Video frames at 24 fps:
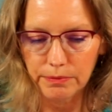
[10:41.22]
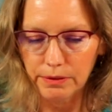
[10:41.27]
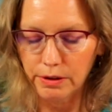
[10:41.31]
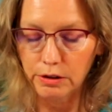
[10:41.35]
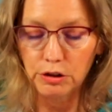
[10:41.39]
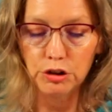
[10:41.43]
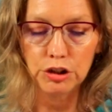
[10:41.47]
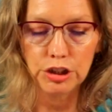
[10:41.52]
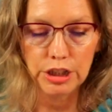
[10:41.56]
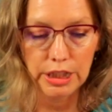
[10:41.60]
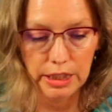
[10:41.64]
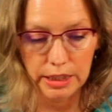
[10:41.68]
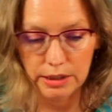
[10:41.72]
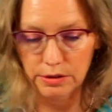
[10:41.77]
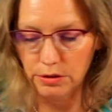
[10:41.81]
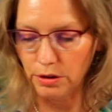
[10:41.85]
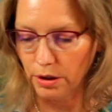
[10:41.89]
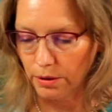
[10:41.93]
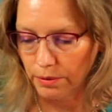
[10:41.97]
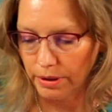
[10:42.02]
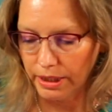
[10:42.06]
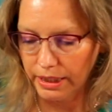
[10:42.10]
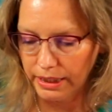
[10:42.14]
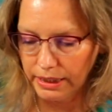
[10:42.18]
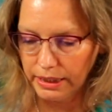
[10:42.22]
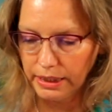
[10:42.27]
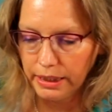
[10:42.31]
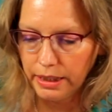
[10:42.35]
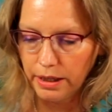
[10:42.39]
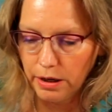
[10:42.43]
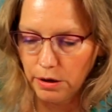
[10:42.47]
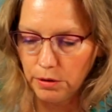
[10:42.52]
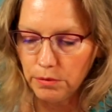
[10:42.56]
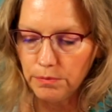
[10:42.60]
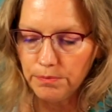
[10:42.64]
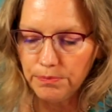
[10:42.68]
She is all ready to
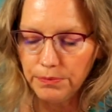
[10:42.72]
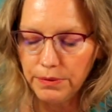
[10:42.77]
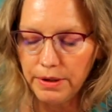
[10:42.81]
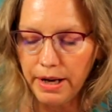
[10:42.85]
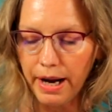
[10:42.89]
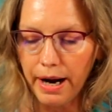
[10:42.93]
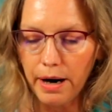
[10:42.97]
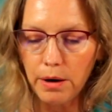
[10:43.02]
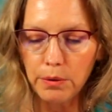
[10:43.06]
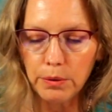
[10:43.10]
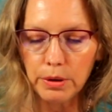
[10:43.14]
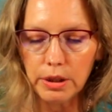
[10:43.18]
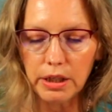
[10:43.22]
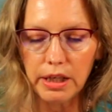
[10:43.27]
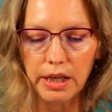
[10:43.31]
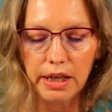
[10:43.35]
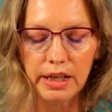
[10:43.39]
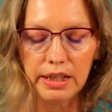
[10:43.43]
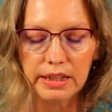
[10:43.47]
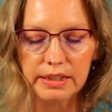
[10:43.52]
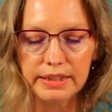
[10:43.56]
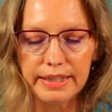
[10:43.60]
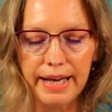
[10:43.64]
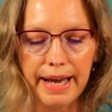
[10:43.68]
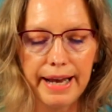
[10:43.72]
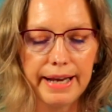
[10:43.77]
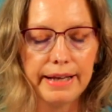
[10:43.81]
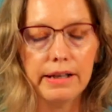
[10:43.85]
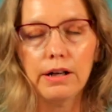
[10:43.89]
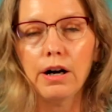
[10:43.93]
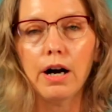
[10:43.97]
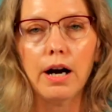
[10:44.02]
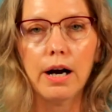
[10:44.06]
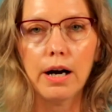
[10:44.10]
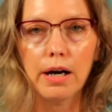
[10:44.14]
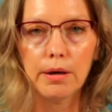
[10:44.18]
go. Now we're going to take
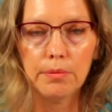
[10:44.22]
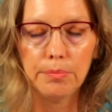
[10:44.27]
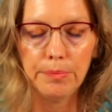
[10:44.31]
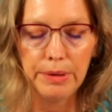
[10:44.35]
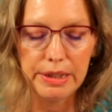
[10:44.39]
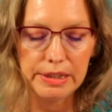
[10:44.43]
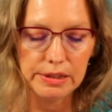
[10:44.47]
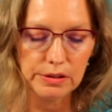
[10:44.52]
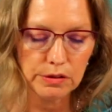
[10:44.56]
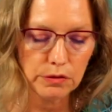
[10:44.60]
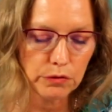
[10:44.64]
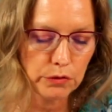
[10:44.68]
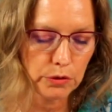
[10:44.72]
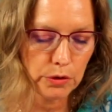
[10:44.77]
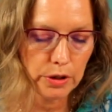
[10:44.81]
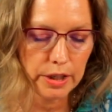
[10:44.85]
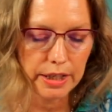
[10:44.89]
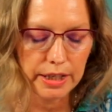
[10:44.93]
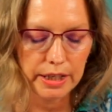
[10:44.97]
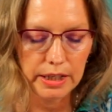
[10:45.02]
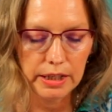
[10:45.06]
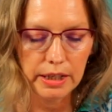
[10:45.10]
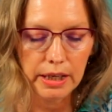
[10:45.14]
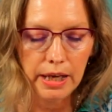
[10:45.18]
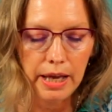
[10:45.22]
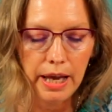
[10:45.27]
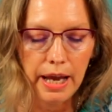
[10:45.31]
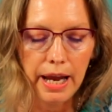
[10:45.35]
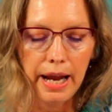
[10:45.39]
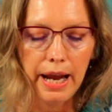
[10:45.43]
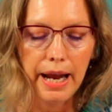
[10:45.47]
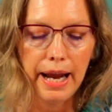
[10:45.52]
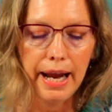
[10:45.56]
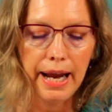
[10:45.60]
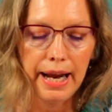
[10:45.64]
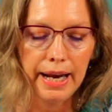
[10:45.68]
our piece of wood,
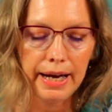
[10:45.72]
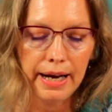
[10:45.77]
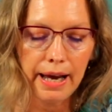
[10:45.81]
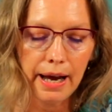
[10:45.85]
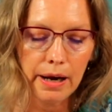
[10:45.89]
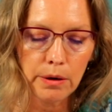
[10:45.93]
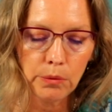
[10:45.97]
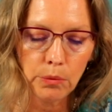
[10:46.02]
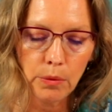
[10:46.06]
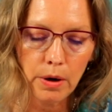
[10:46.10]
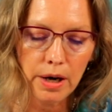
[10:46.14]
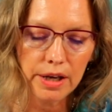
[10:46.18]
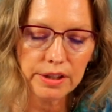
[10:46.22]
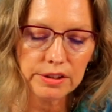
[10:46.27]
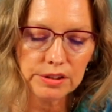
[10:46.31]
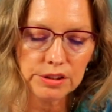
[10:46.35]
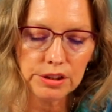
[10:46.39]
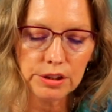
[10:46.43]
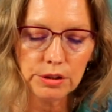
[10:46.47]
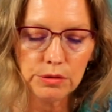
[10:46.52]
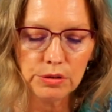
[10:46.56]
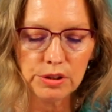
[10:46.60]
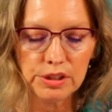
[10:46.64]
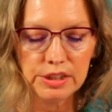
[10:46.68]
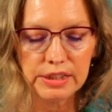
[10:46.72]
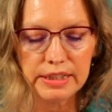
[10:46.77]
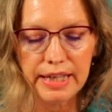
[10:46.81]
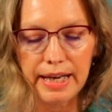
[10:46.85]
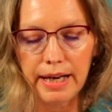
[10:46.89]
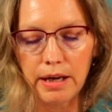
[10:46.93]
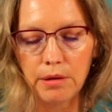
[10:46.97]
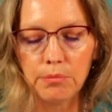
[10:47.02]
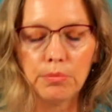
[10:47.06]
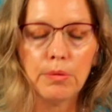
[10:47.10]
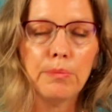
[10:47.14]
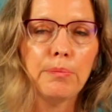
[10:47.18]
and I want to
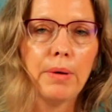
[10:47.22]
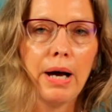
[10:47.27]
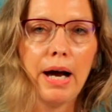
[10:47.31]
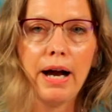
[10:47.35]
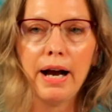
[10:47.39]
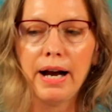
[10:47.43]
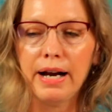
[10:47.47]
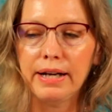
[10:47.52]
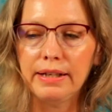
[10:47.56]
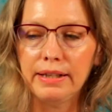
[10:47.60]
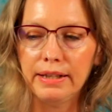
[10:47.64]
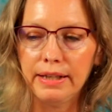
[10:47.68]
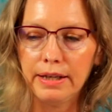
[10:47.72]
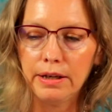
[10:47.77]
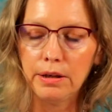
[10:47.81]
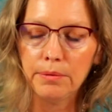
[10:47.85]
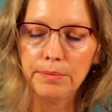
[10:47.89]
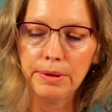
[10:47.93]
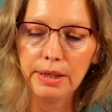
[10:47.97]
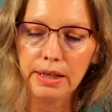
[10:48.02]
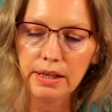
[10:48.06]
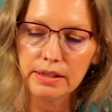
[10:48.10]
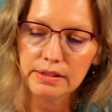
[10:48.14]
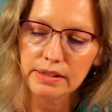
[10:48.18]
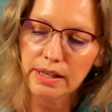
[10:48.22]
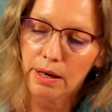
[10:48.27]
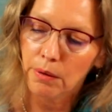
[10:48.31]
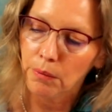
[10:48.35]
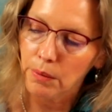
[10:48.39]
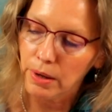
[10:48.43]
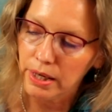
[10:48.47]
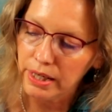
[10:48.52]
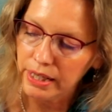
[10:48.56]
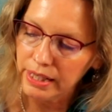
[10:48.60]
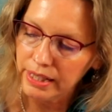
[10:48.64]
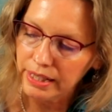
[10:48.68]
stamp behind there because I
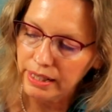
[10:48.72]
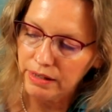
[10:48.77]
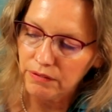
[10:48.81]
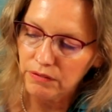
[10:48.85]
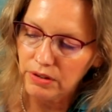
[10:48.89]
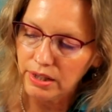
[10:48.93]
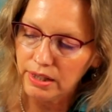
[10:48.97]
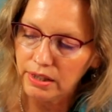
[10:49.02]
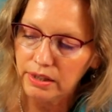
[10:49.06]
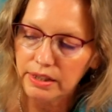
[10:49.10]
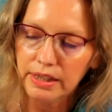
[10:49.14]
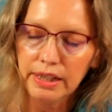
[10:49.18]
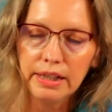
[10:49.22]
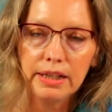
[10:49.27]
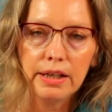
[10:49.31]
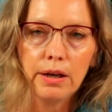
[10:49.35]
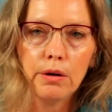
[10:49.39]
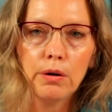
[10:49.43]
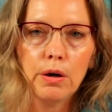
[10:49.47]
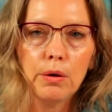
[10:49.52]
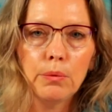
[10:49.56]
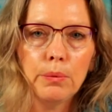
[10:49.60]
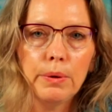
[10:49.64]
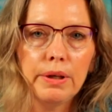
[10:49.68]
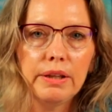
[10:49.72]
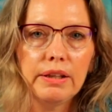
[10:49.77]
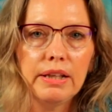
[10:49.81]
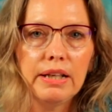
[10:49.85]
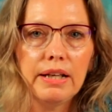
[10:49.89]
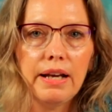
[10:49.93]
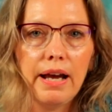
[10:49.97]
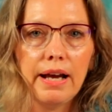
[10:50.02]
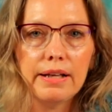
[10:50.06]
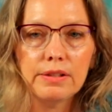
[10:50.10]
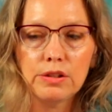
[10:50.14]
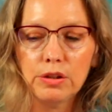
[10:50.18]
want to give it, you know, a really
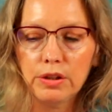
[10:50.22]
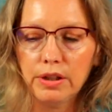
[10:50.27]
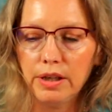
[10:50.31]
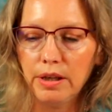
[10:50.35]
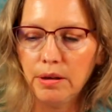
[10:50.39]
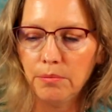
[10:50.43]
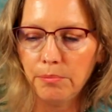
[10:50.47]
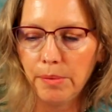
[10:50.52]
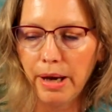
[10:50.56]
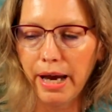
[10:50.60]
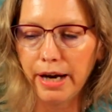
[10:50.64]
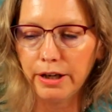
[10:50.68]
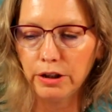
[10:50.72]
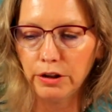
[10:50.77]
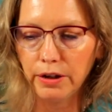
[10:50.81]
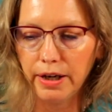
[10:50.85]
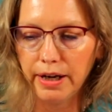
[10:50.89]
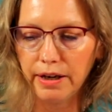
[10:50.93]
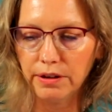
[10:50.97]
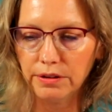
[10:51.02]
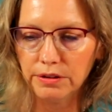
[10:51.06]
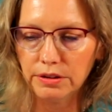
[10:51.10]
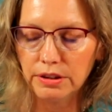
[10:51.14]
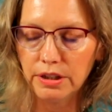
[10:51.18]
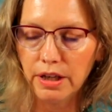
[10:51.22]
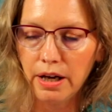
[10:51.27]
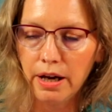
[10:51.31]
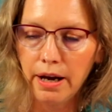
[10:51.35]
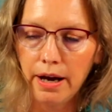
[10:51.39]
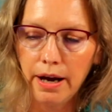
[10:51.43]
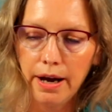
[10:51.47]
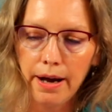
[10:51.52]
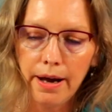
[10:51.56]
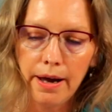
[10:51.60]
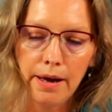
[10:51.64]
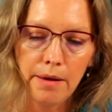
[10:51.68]
nice looking background.
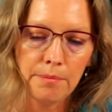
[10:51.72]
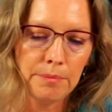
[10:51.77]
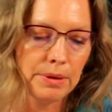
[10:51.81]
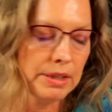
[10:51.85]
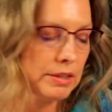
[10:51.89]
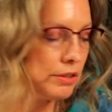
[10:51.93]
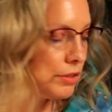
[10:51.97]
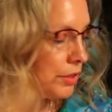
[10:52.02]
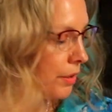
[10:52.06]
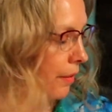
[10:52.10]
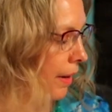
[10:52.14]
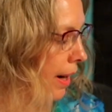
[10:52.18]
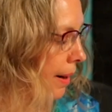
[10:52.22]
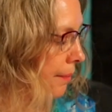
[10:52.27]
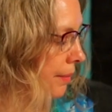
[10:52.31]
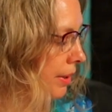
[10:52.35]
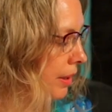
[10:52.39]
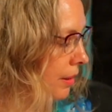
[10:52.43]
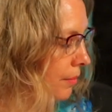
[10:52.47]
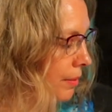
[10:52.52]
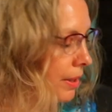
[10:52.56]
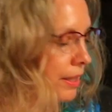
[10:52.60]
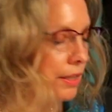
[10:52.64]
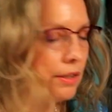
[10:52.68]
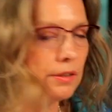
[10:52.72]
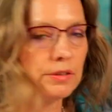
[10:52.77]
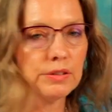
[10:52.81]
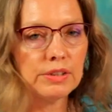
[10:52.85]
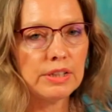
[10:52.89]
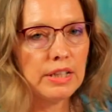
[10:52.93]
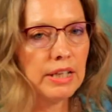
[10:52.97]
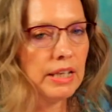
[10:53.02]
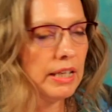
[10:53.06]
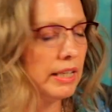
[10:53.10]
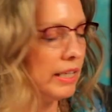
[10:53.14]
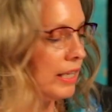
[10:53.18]
And so I'm going to be
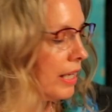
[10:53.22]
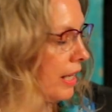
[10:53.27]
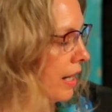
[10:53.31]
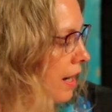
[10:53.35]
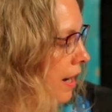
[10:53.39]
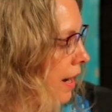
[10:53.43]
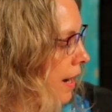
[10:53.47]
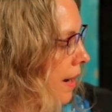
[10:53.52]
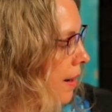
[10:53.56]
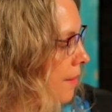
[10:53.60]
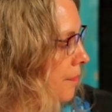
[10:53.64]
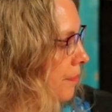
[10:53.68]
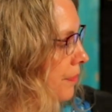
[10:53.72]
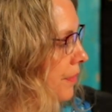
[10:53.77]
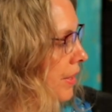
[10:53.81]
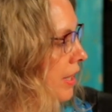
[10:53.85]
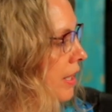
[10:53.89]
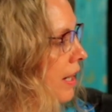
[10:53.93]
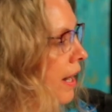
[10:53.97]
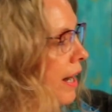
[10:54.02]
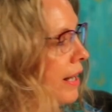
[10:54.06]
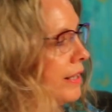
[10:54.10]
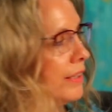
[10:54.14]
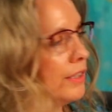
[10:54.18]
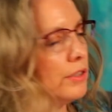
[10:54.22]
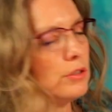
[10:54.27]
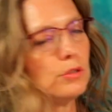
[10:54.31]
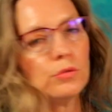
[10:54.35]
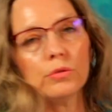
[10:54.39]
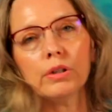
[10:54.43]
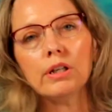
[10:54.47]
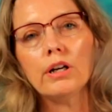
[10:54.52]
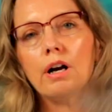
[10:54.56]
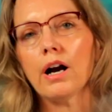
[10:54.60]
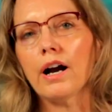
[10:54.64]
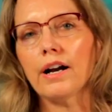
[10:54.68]
using the Kindest
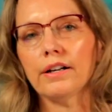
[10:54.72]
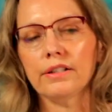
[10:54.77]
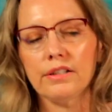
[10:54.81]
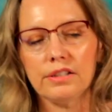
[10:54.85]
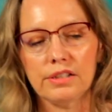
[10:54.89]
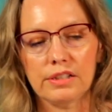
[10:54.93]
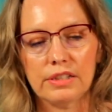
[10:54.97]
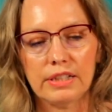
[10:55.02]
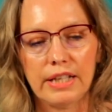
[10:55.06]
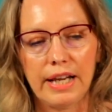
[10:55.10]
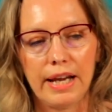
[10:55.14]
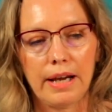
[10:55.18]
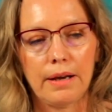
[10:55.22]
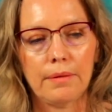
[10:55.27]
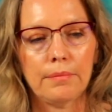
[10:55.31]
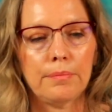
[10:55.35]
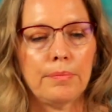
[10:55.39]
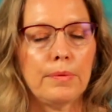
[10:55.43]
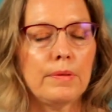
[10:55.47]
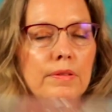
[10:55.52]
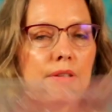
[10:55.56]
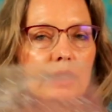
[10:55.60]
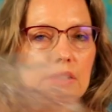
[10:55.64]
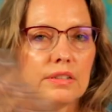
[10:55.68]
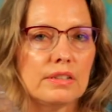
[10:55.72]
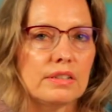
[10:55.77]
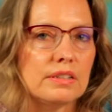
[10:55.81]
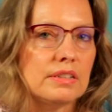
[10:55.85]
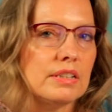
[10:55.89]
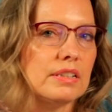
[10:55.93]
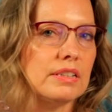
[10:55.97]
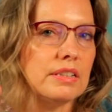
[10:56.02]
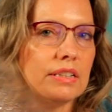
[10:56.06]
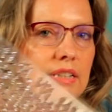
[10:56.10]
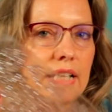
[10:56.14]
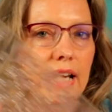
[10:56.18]
Regards stamp. This is
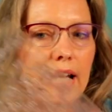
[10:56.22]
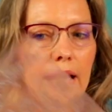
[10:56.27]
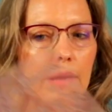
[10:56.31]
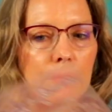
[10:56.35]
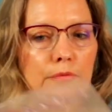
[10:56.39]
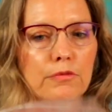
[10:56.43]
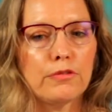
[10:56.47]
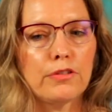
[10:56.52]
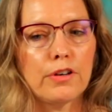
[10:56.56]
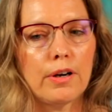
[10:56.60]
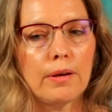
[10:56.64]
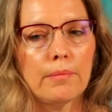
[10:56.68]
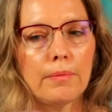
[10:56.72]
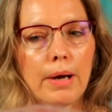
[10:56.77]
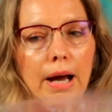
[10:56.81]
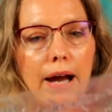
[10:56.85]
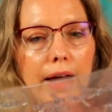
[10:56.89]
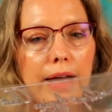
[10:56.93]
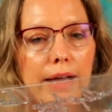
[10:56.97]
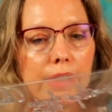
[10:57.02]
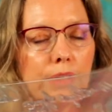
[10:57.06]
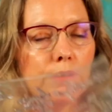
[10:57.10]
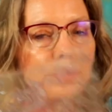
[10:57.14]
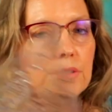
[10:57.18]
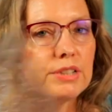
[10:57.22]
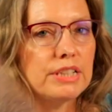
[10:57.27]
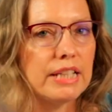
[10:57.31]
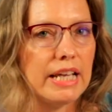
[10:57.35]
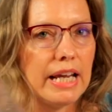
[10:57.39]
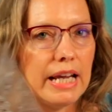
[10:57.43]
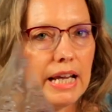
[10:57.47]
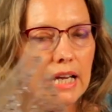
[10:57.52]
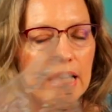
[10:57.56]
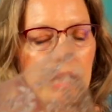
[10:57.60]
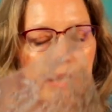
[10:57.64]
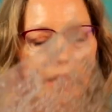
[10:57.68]
a stamp from
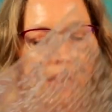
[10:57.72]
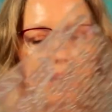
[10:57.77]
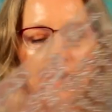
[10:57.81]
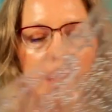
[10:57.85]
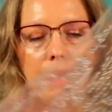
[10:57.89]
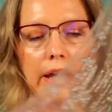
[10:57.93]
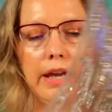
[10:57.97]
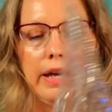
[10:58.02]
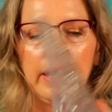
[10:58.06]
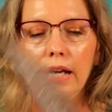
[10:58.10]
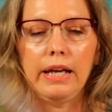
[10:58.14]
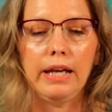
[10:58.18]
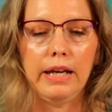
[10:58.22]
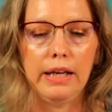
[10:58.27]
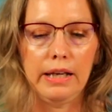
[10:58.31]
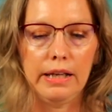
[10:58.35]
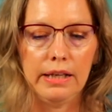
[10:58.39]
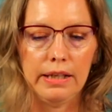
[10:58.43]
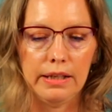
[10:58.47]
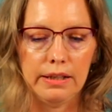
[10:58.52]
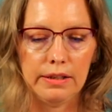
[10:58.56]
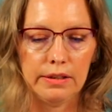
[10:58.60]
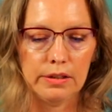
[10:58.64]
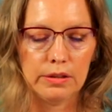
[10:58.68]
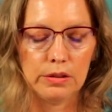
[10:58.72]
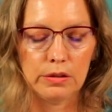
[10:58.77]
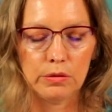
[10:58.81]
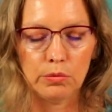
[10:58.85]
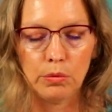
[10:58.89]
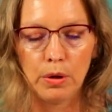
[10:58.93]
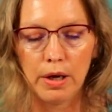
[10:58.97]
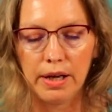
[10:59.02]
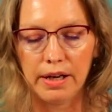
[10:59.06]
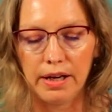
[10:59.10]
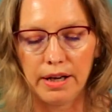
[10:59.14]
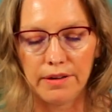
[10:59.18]
IOD. It is
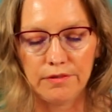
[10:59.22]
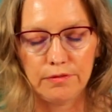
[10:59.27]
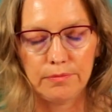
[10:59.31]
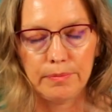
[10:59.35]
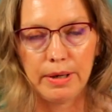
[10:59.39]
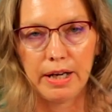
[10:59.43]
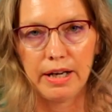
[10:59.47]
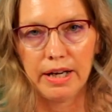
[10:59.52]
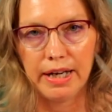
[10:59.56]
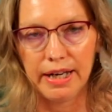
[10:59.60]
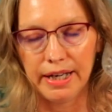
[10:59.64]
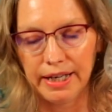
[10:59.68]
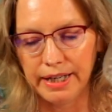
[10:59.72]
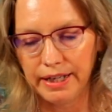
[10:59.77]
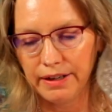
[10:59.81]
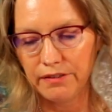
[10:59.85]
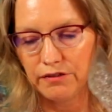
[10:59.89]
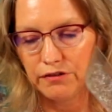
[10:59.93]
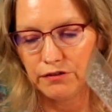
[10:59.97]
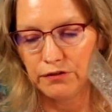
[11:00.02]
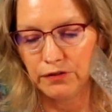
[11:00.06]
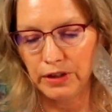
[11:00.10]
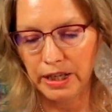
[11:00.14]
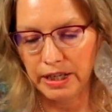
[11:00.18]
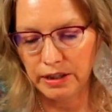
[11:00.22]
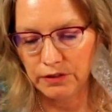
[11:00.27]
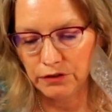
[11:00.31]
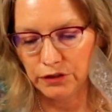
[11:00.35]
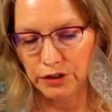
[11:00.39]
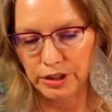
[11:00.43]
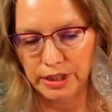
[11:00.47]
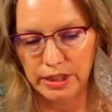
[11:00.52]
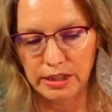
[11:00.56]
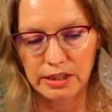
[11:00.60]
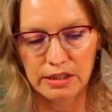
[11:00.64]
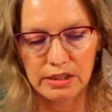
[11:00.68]
one of my
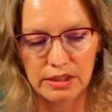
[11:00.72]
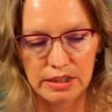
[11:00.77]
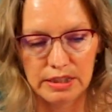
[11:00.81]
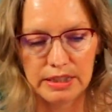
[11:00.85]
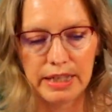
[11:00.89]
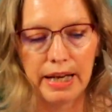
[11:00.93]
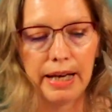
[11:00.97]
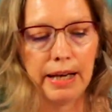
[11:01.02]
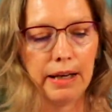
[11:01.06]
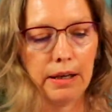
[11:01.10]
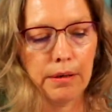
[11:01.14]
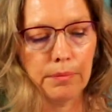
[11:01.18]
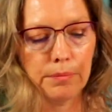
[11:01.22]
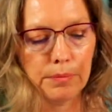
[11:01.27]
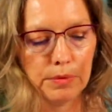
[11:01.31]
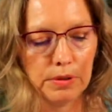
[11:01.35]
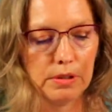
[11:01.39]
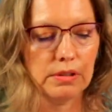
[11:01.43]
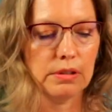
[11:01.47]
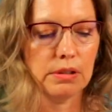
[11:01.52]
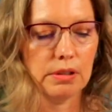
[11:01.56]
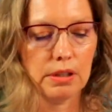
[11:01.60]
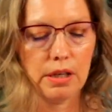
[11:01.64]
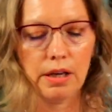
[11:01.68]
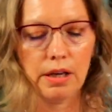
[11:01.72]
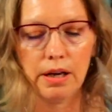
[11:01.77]
favorite stamps.